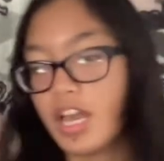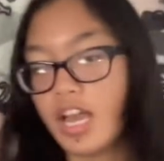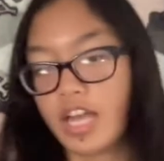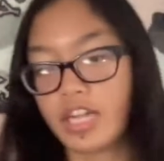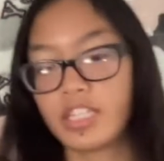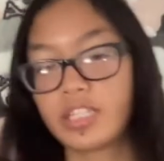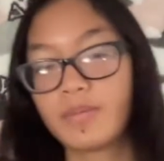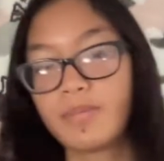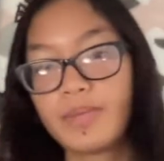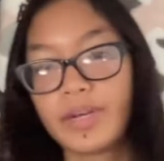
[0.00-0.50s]

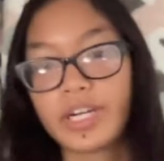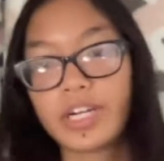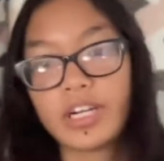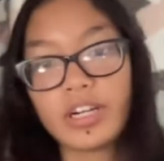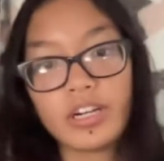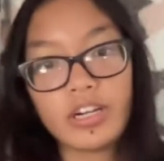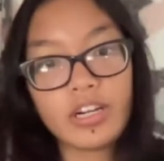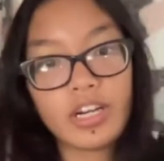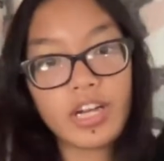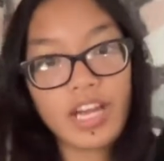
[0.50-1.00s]
And it's
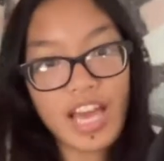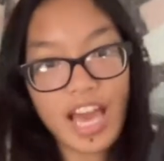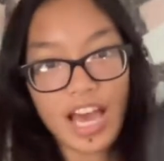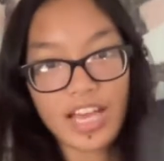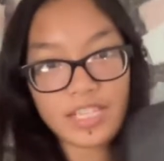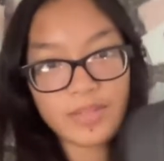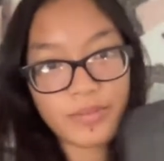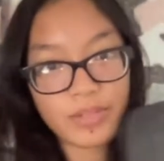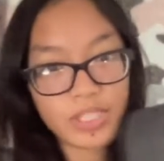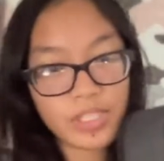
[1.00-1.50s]
bigger,
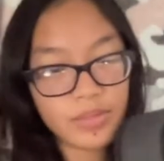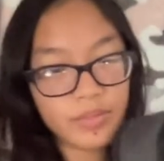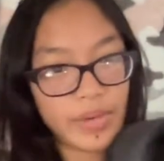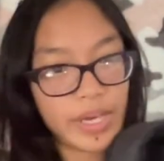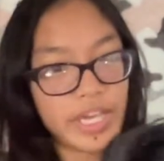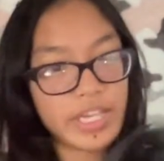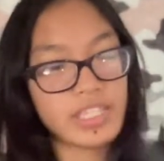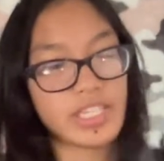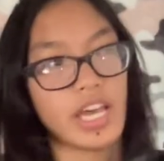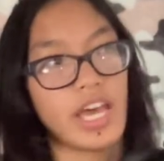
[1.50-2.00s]
has more
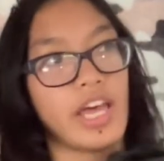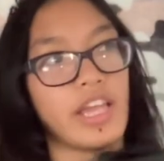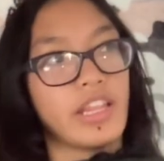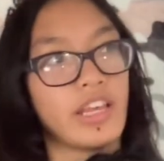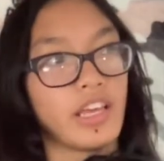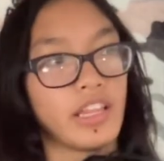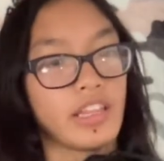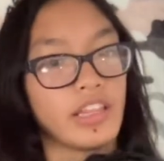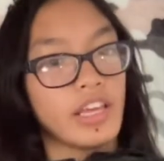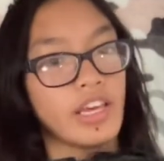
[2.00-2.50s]
space, and
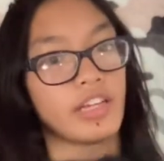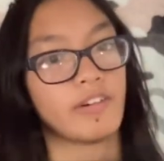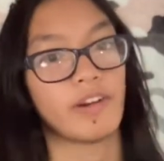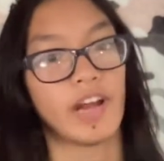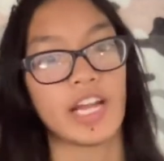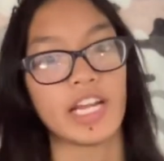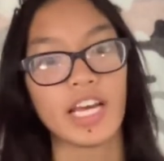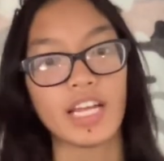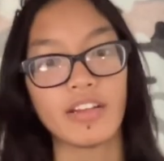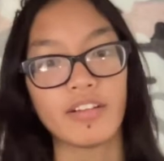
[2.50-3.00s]
they
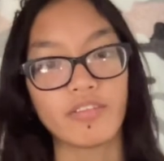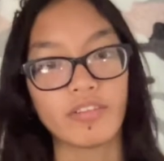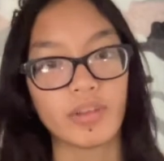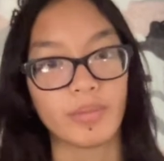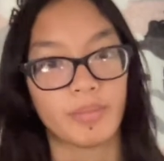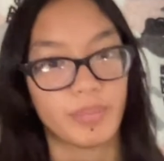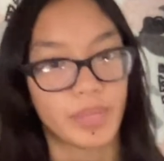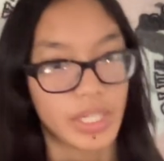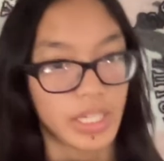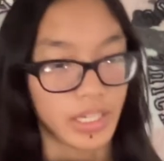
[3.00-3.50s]
ran out of the
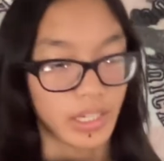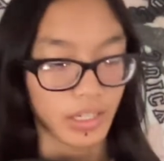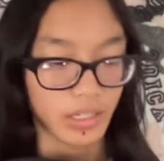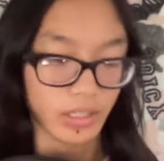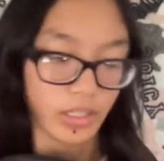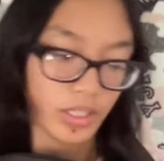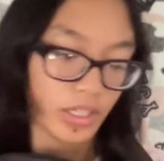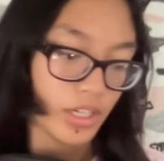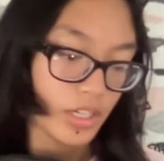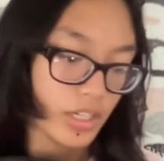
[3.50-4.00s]
pink
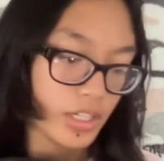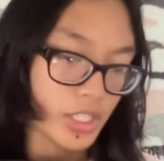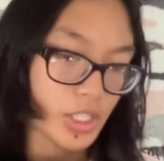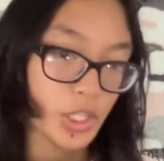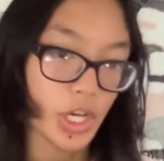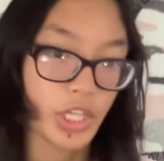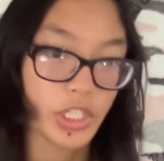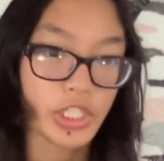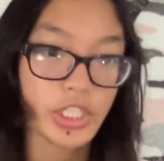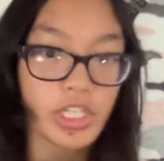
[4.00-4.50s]
color. So
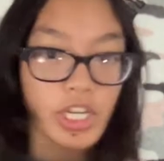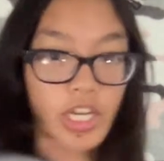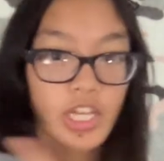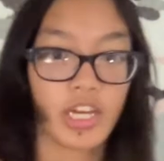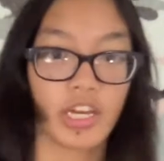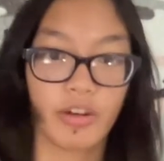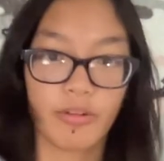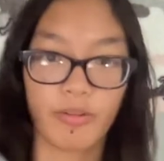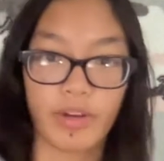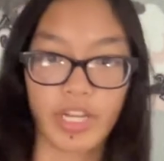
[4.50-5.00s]
I just
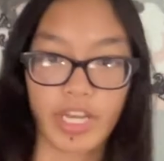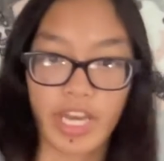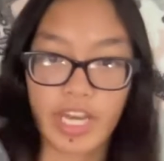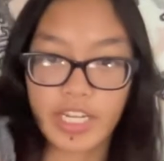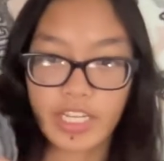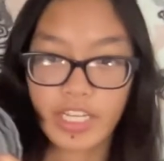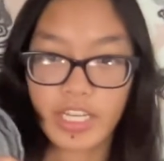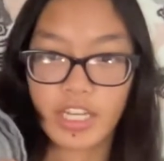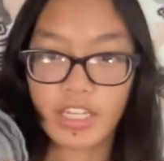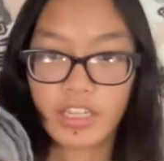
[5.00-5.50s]
went ahead
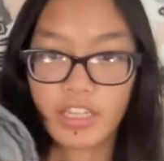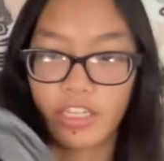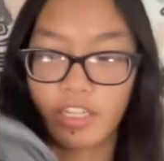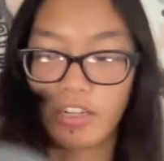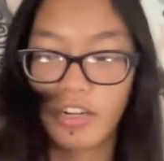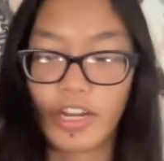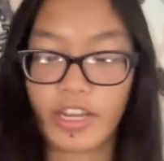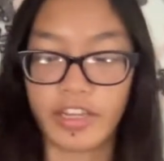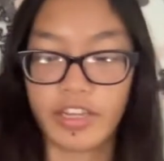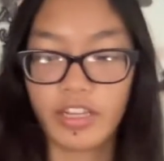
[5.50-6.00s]
and got the
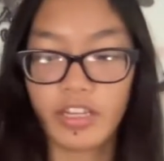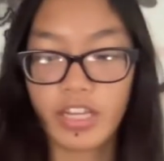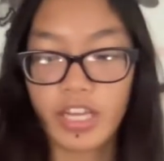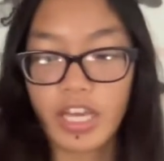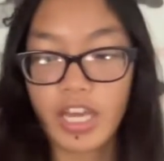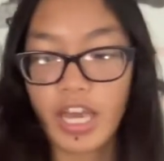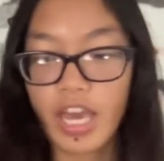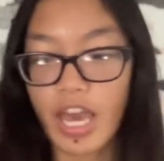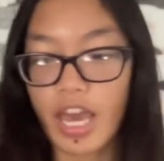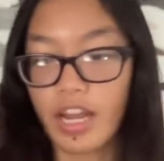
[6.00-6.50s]
gray,
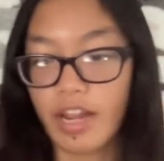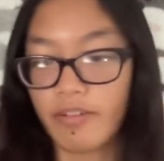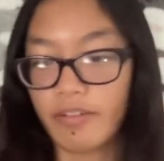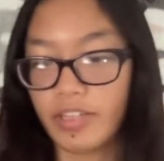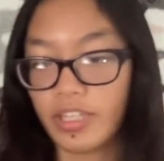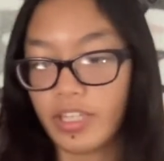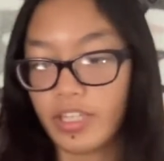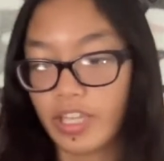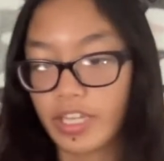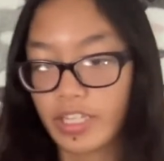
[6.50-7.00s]
and I
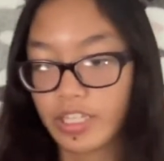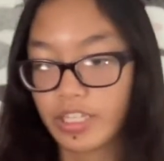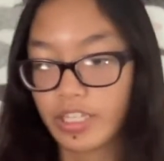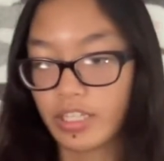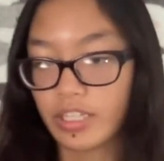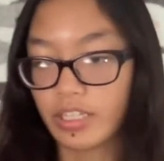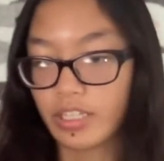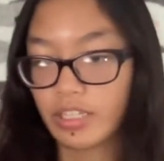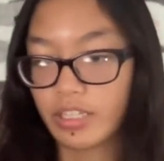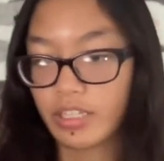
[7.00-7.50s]
really like
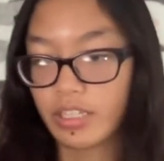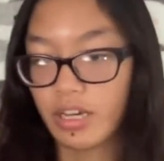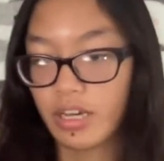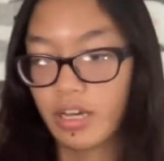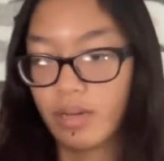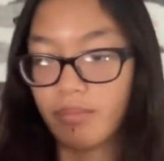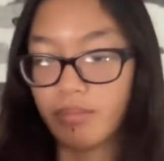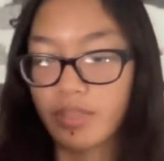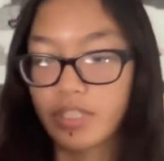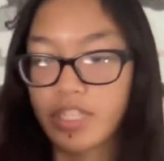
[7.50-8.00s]
it.
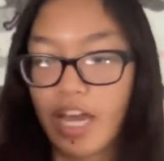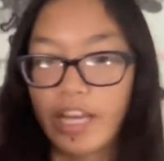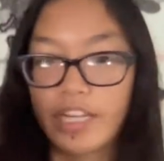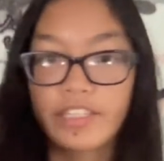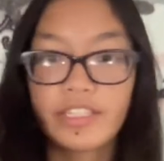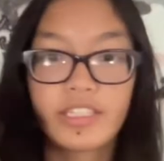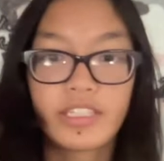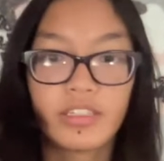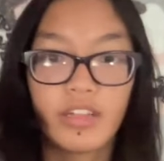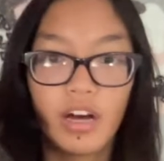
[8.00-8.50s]
The tag
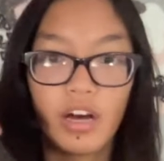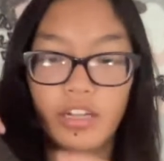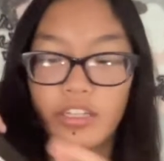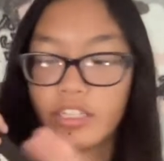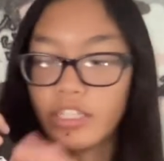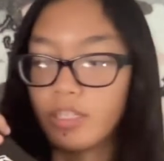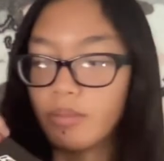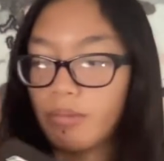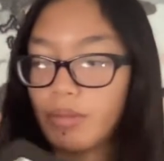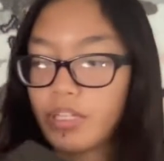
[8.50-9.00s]
is still on
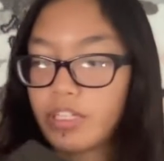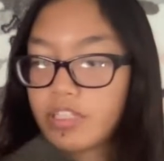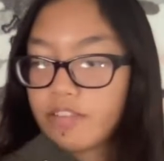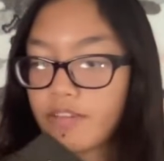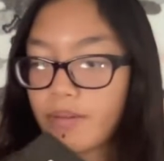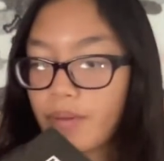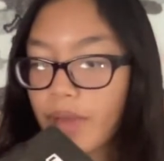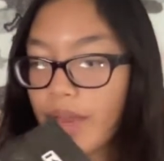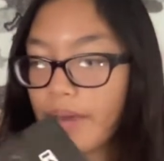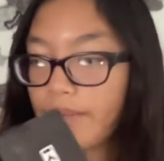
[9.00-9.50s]
here, but it's
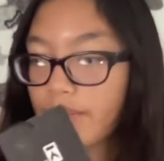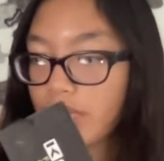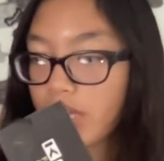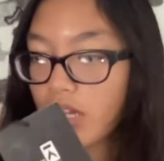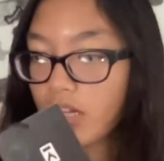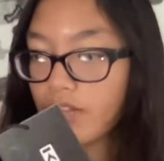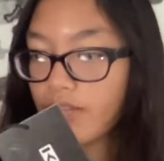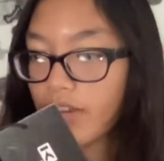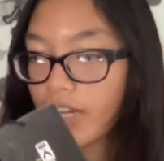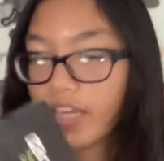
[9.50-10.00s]
from
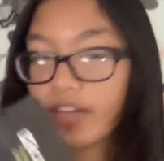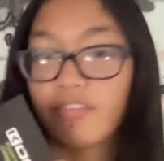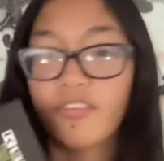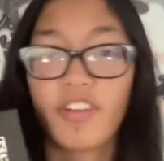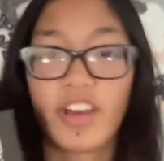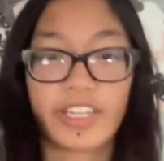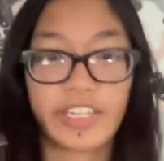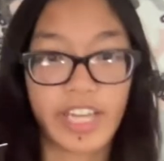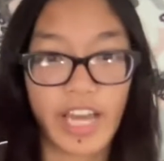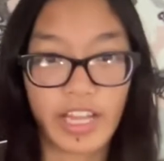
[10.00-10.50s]
Amazon. If I can
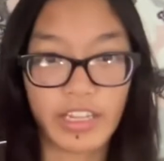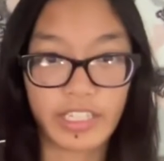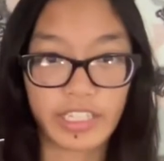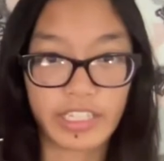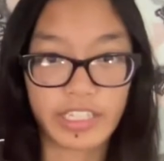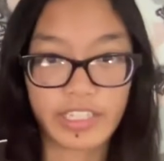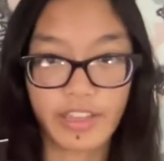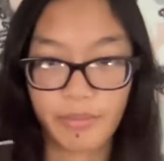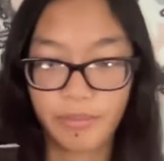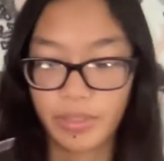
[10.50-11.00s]
find it, I'll
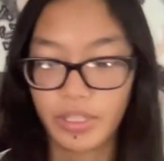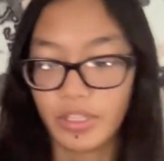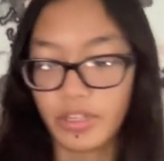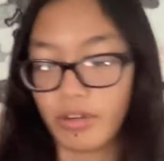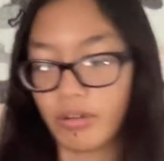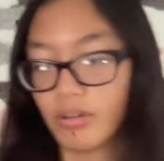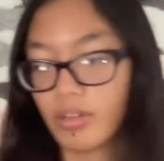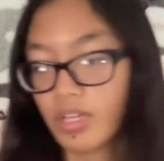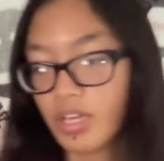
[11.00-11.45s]
link it down below.